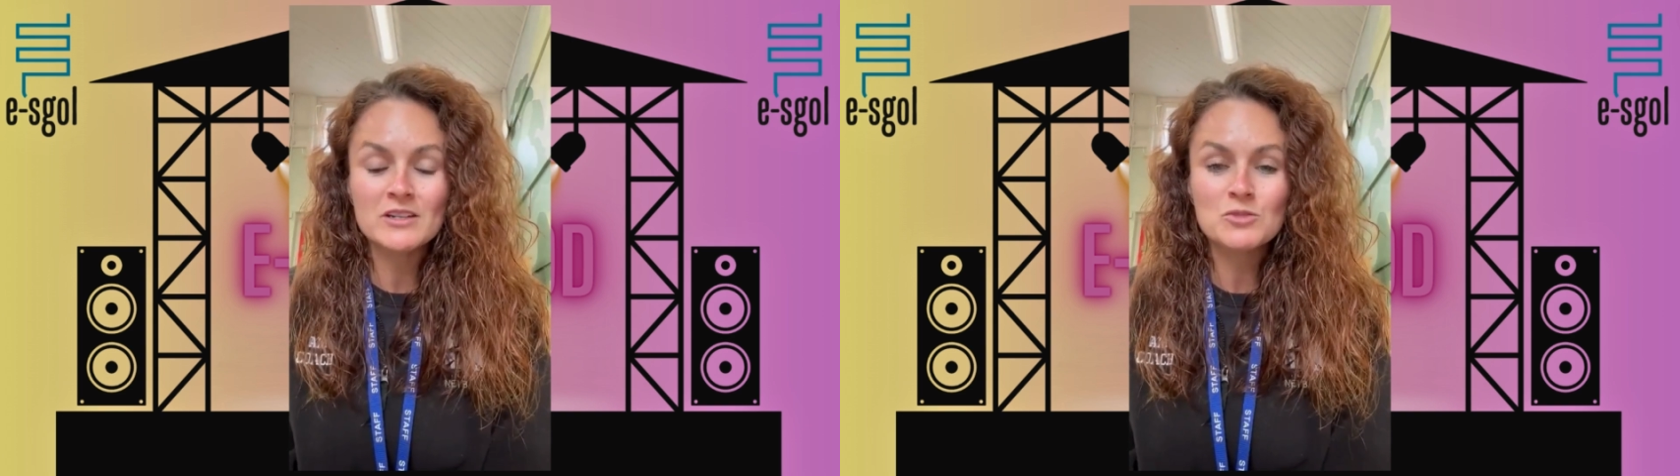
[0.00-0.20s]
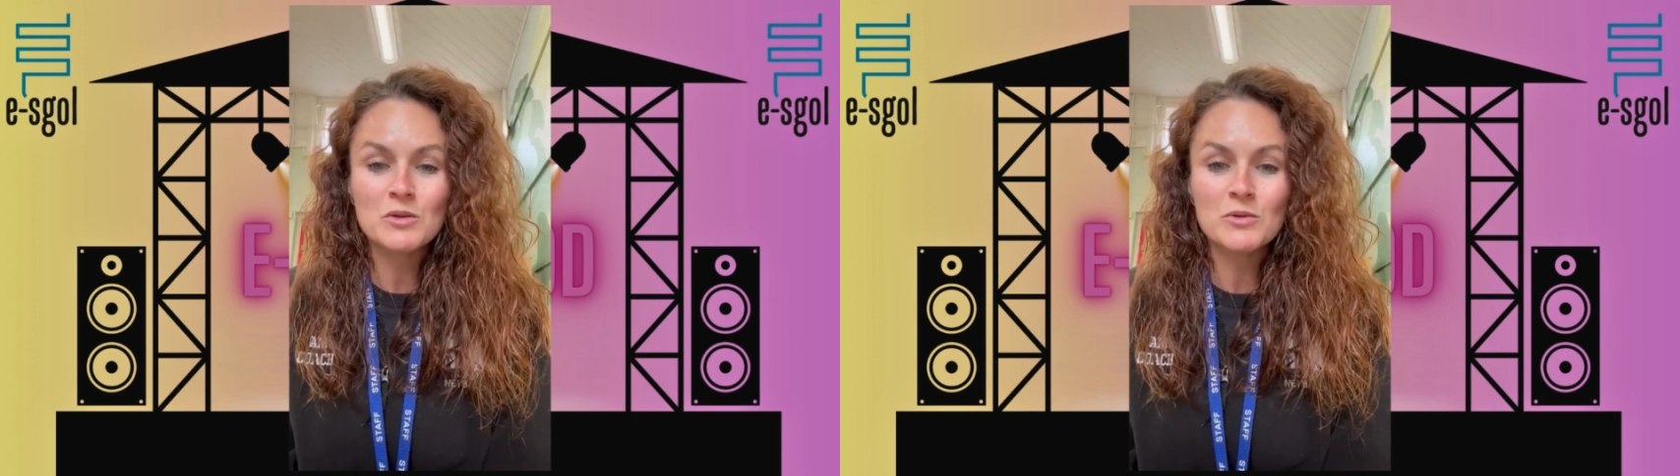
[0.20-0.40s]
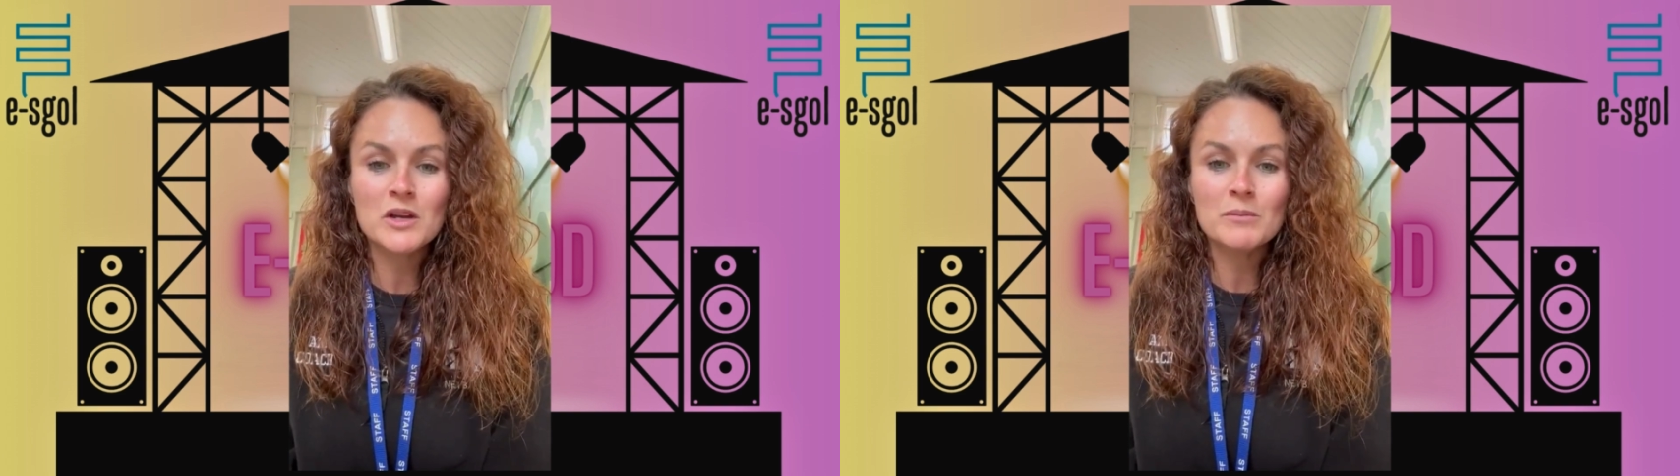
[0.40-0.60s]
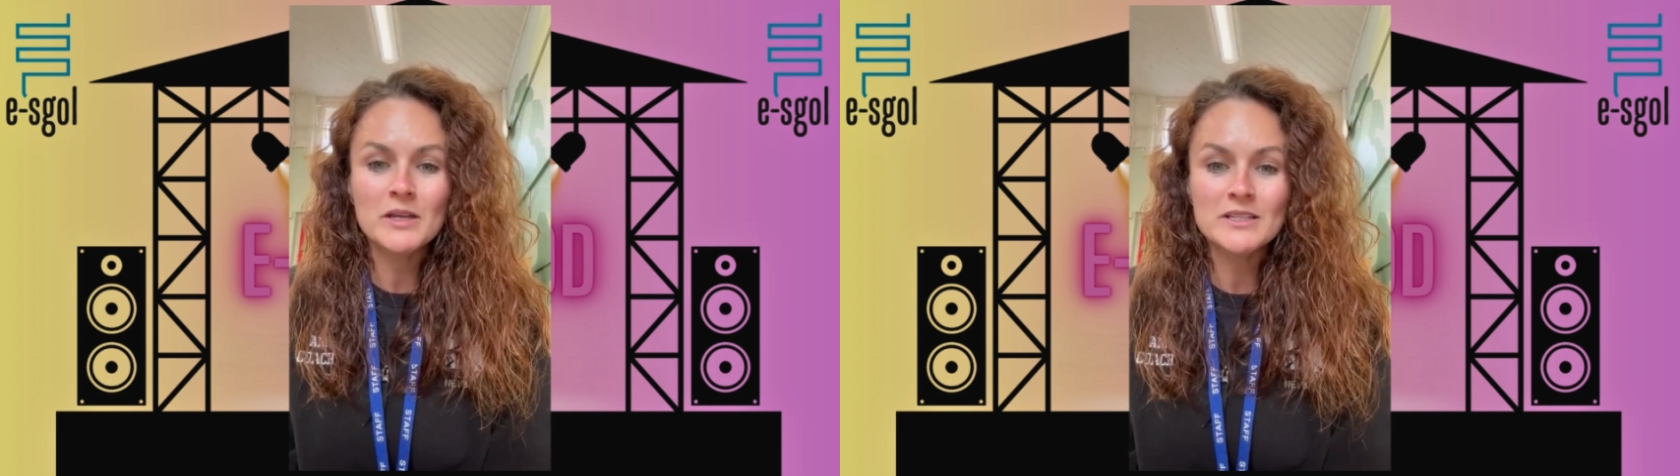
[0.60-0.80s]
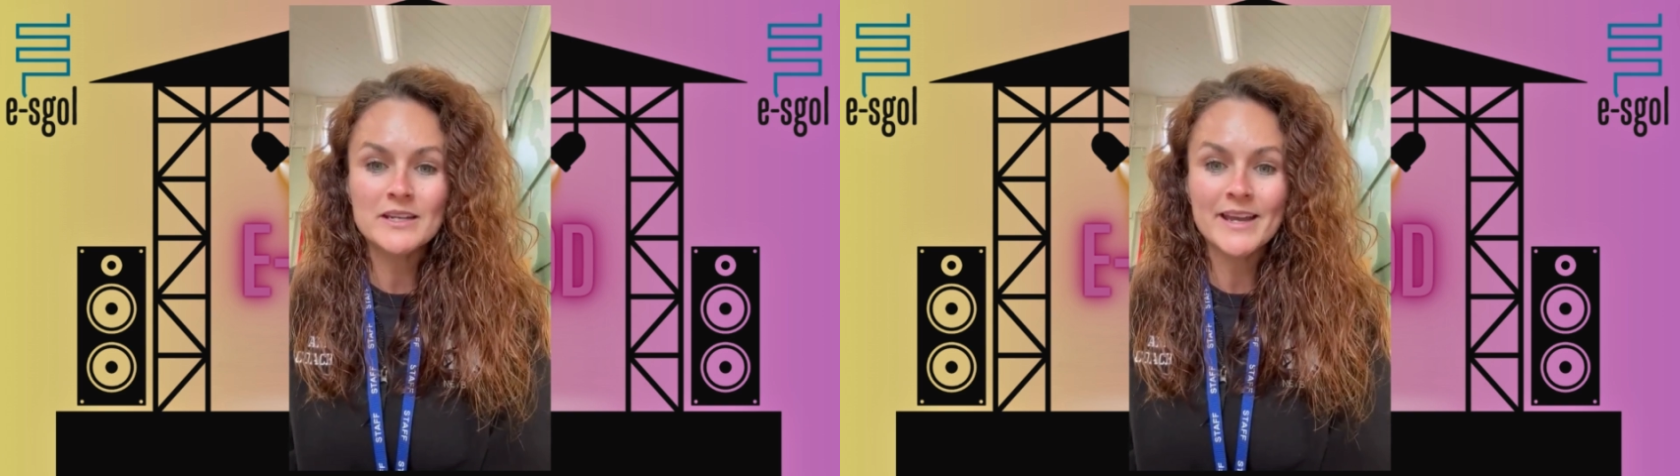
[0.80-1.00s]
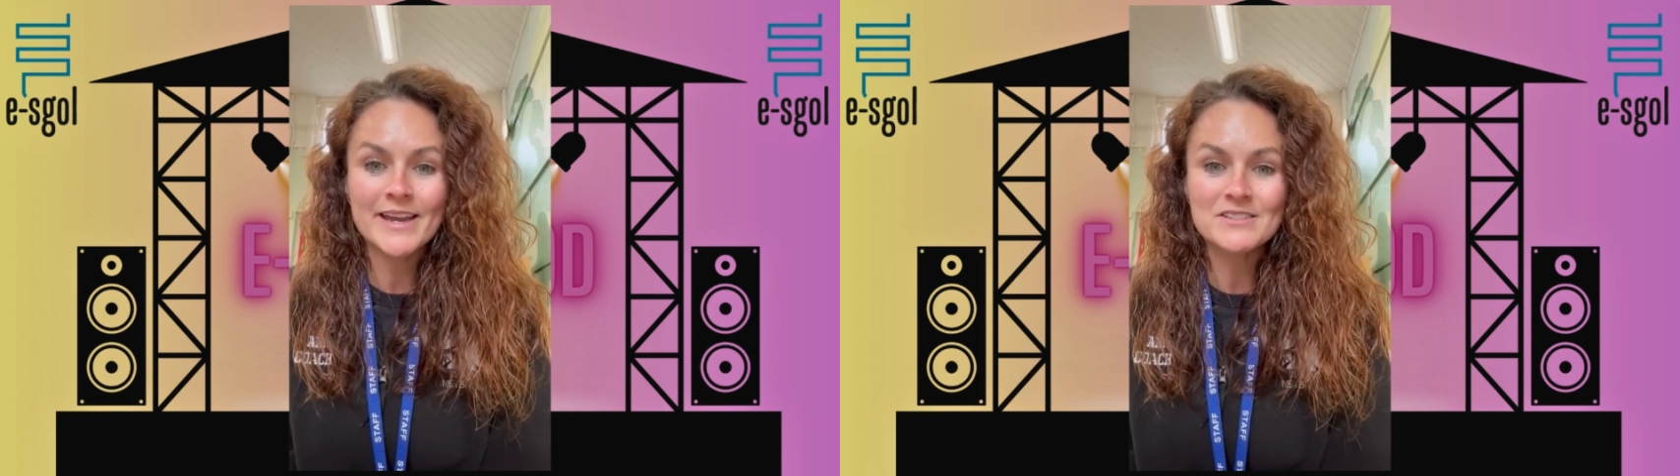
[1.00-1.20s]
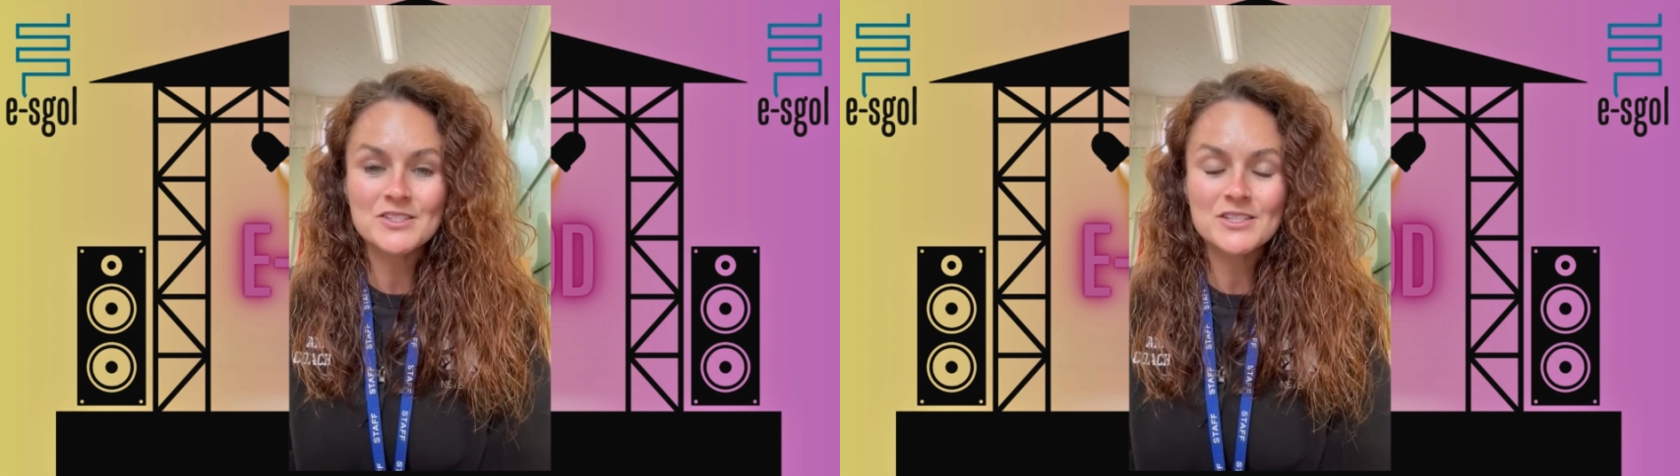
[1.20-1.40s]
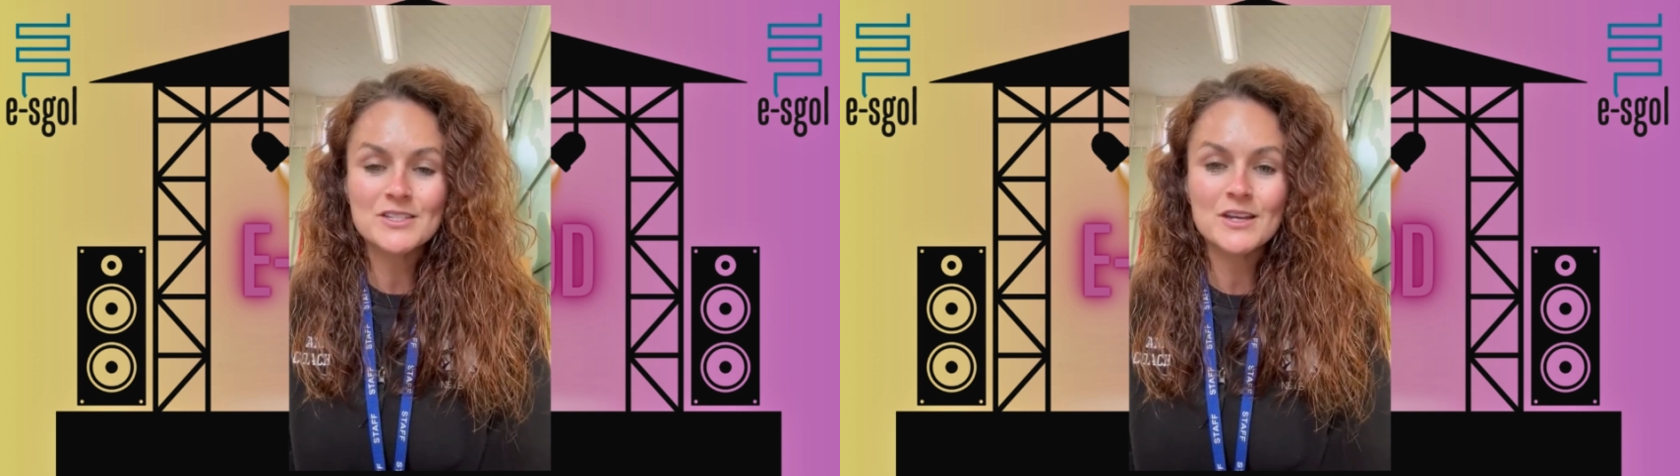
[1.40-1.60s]
because we were competing
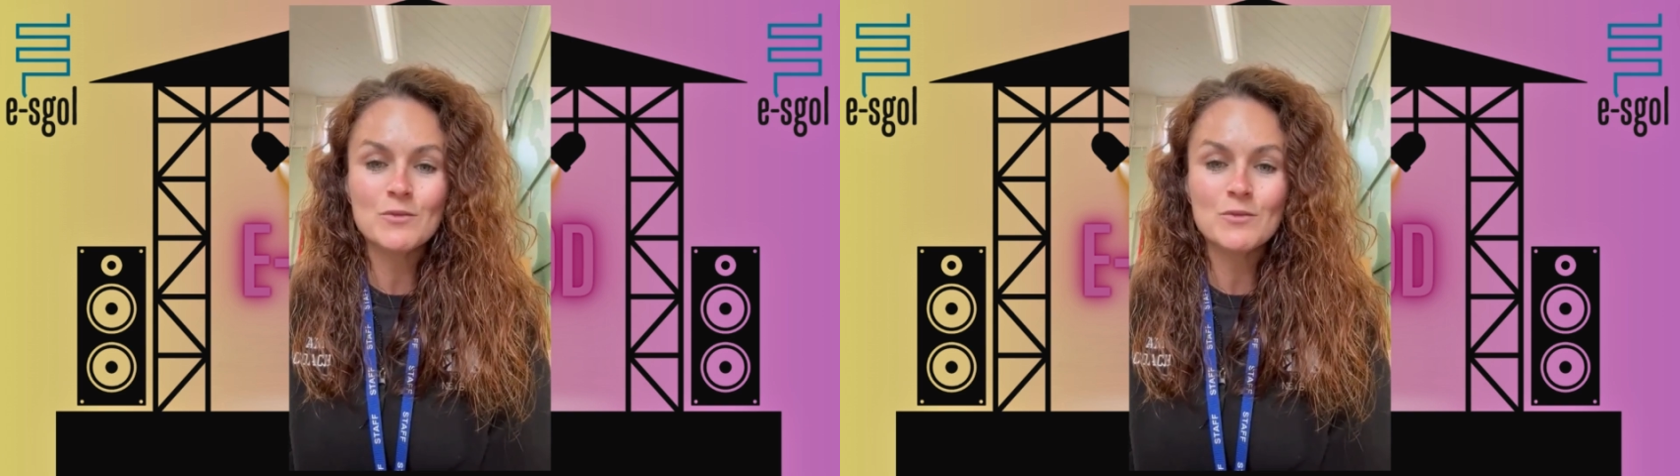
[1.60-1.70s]
against